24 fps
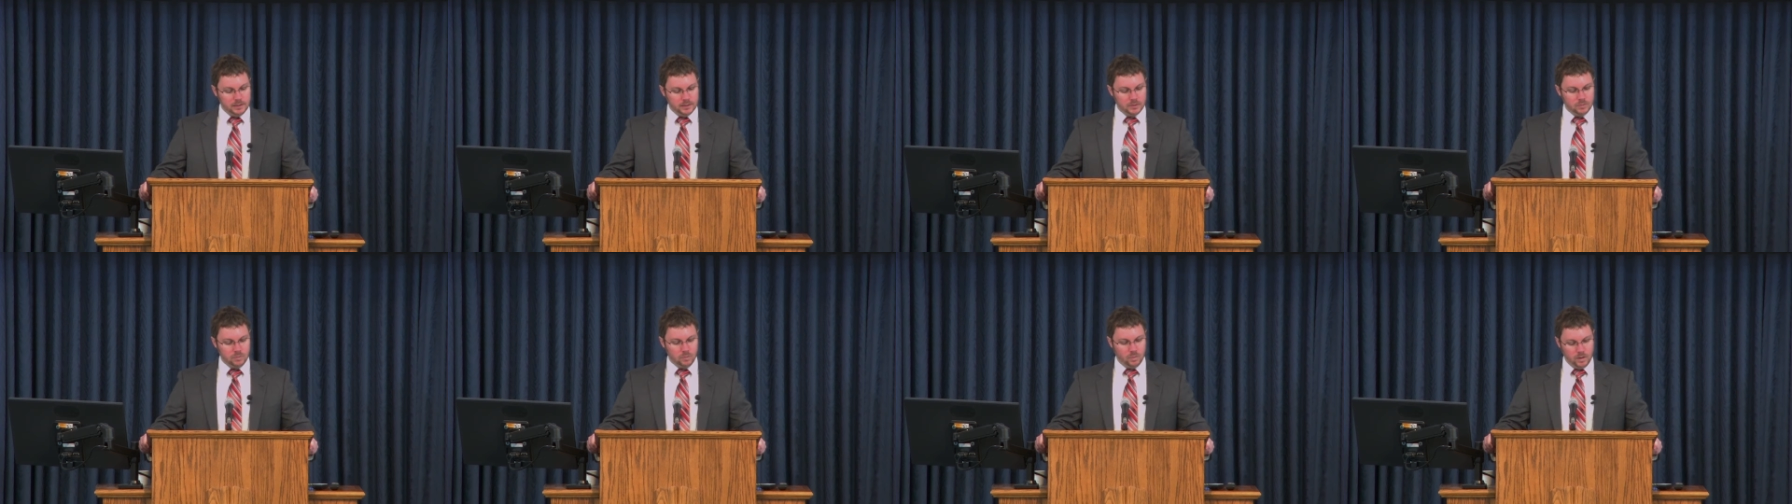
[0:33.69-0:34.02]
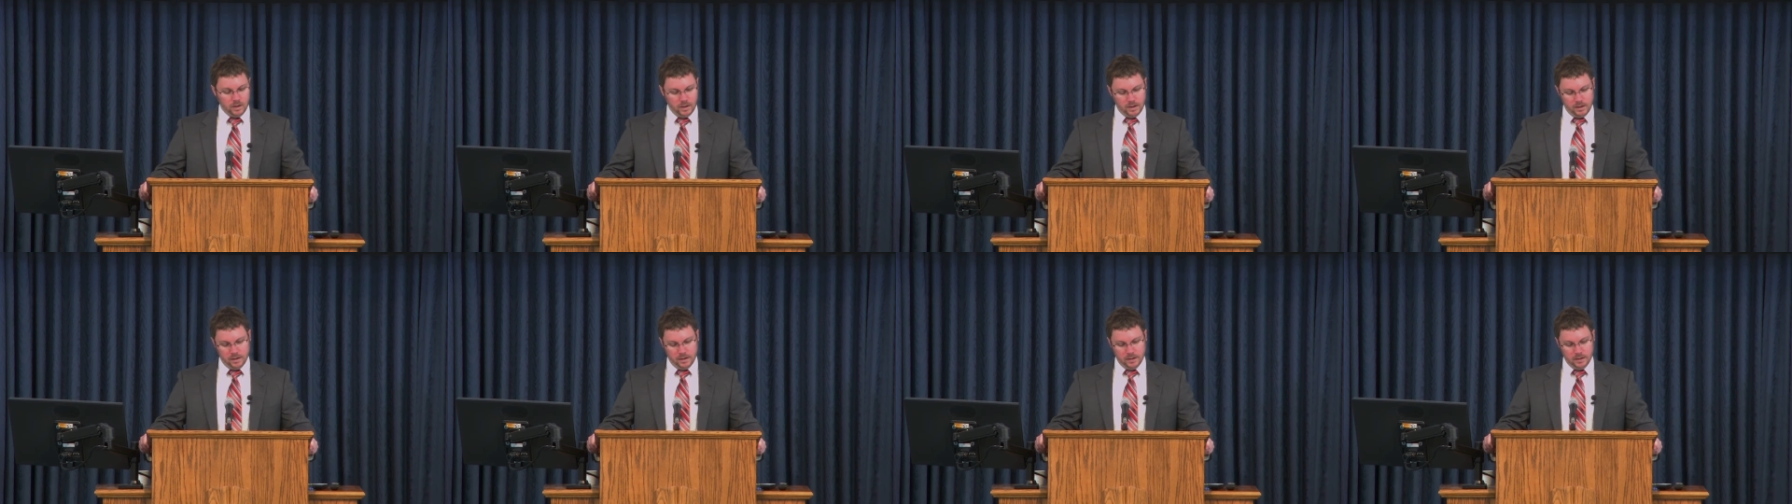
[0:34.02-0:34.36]

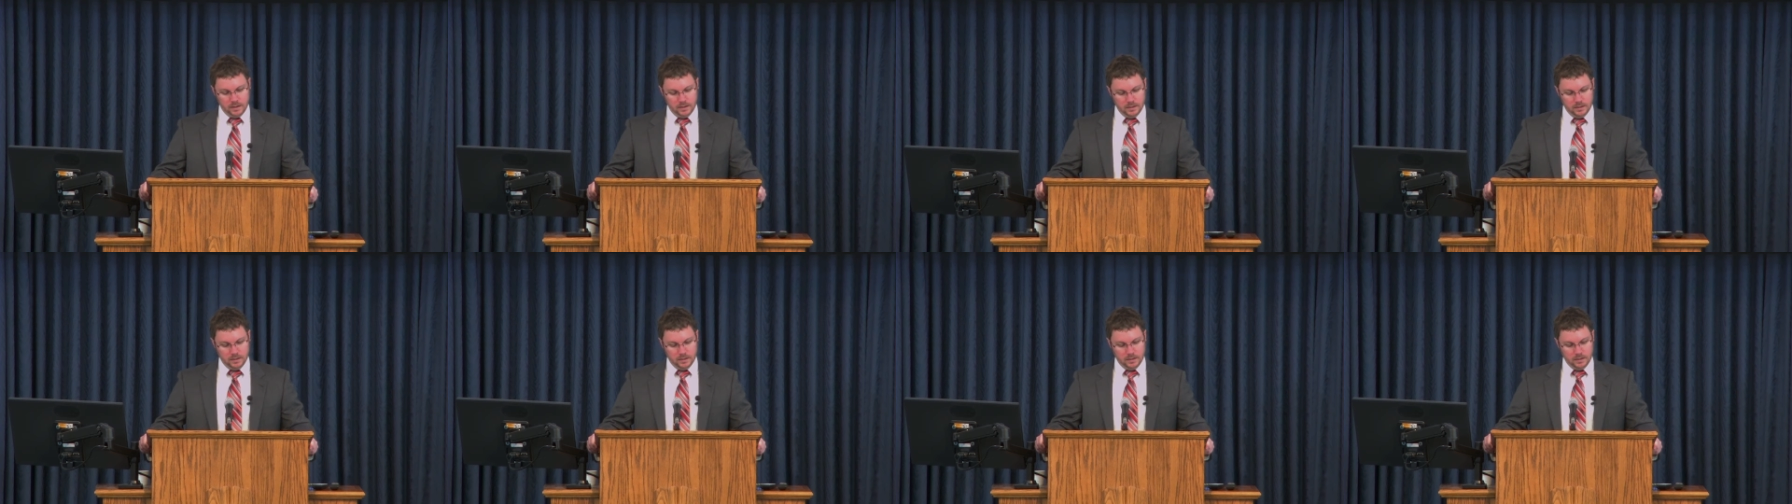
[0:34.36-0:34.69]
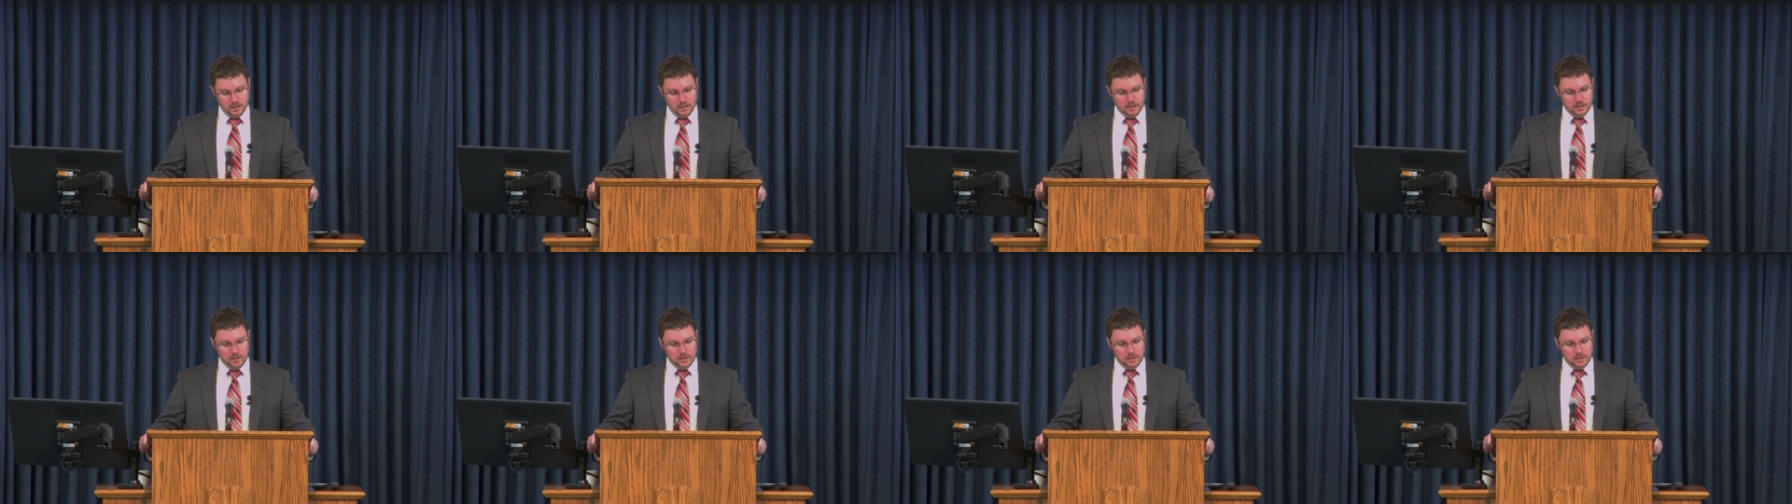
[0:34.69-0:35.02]
way
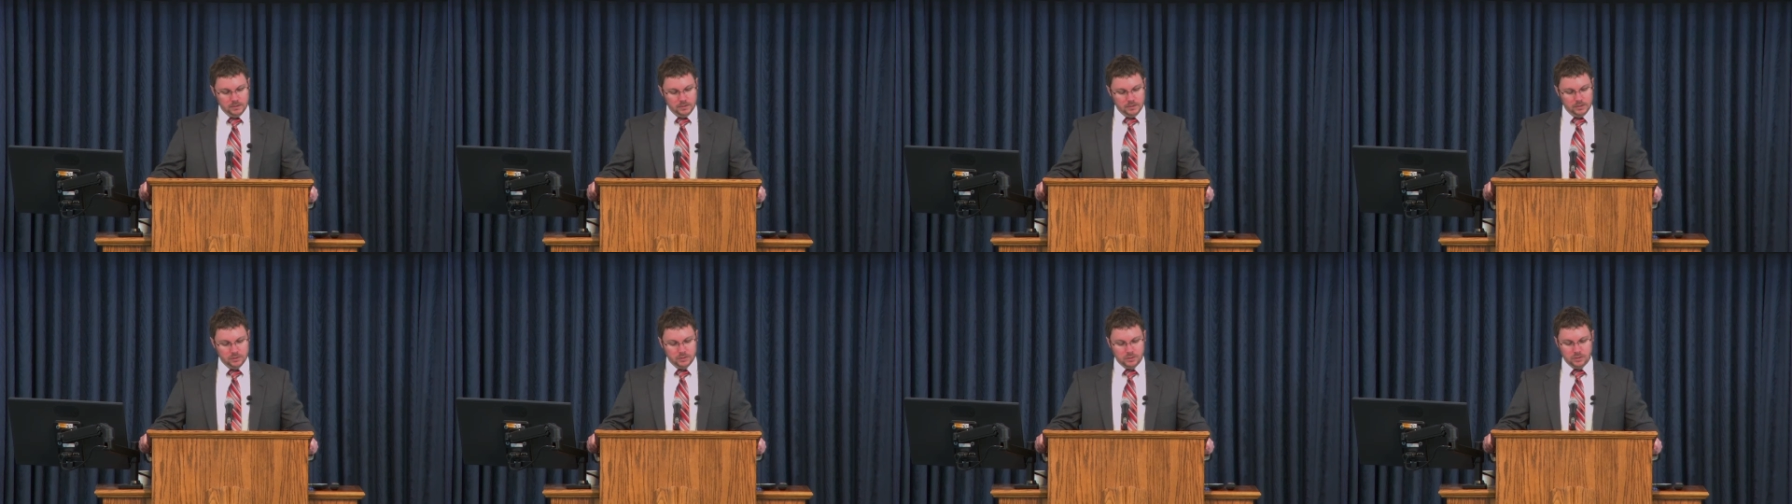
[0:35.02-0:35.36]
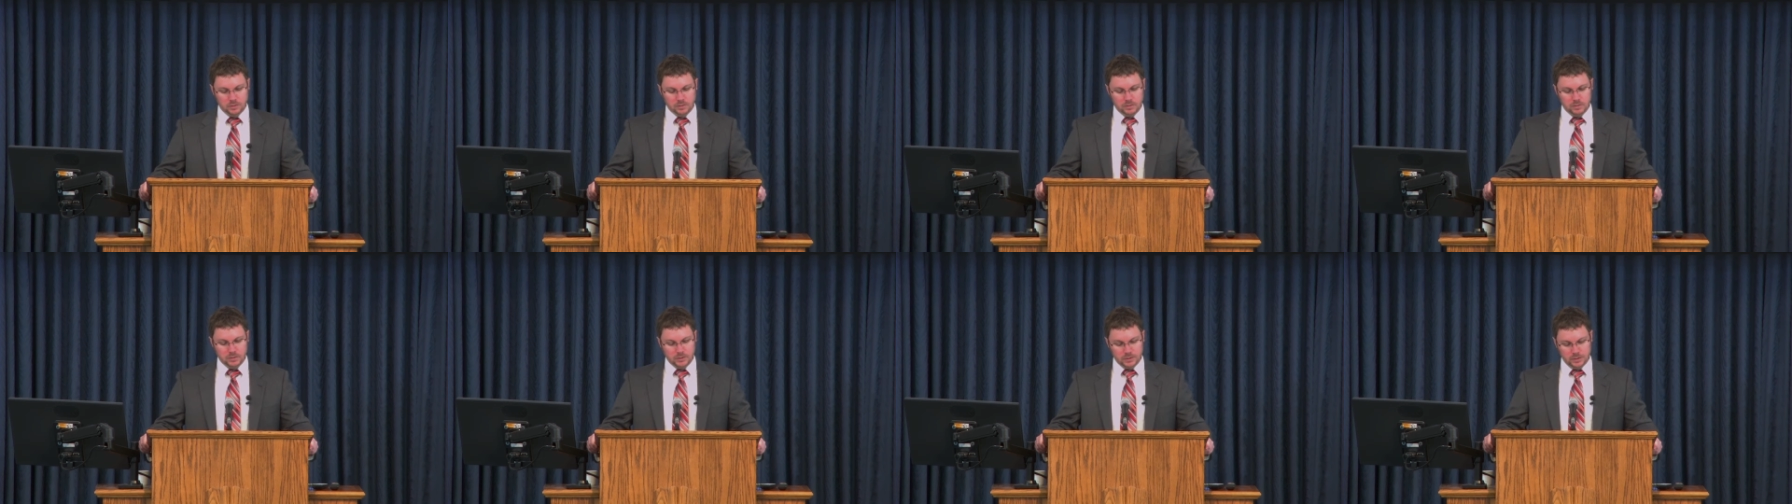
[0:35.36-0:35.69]
to
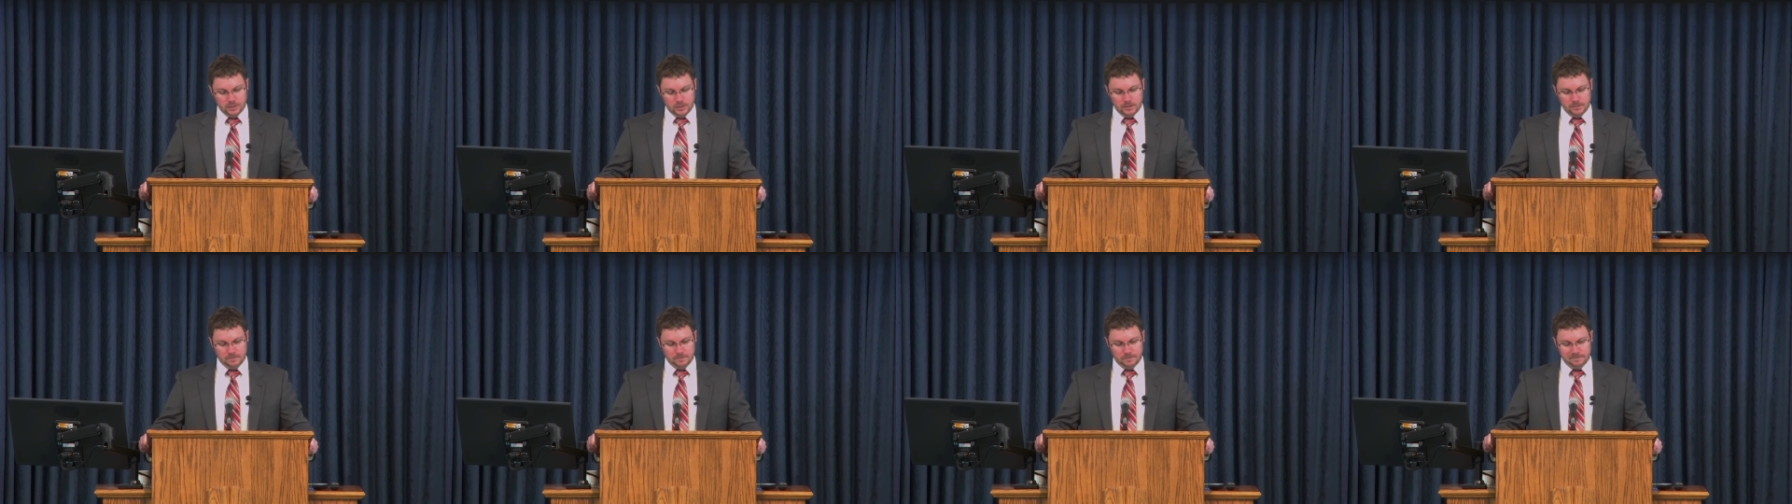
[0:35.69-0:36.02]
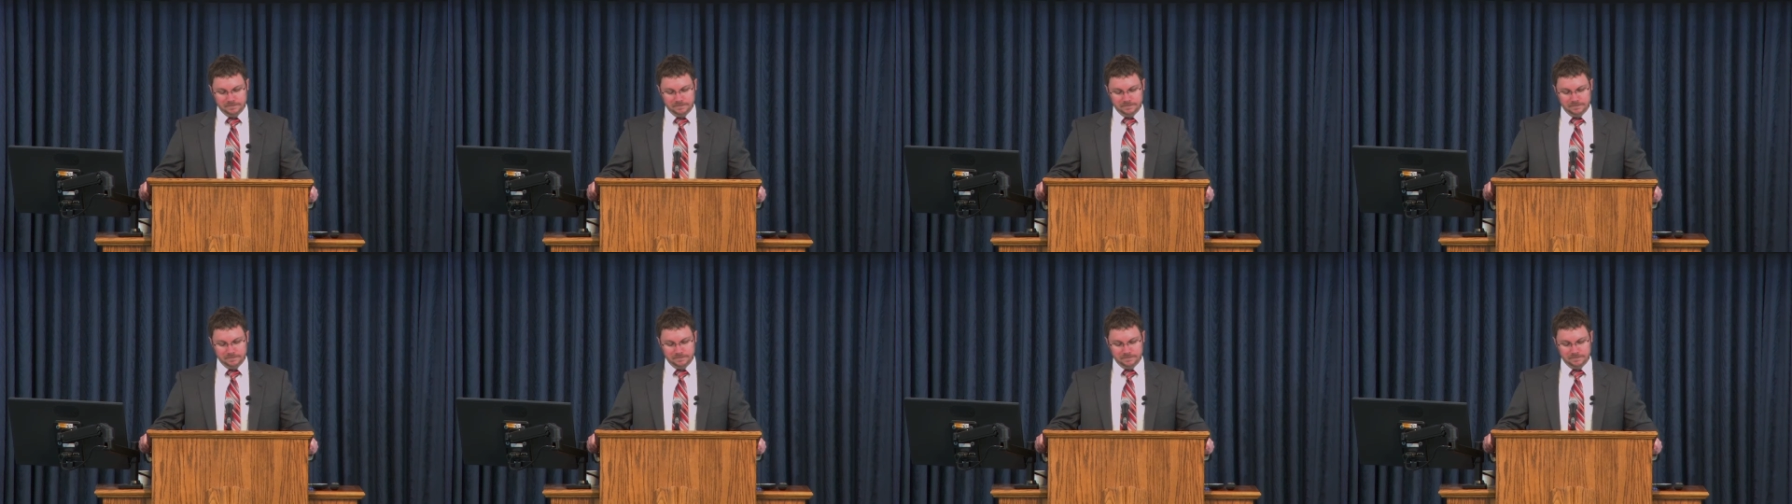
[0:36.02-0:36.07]
Jerusalem.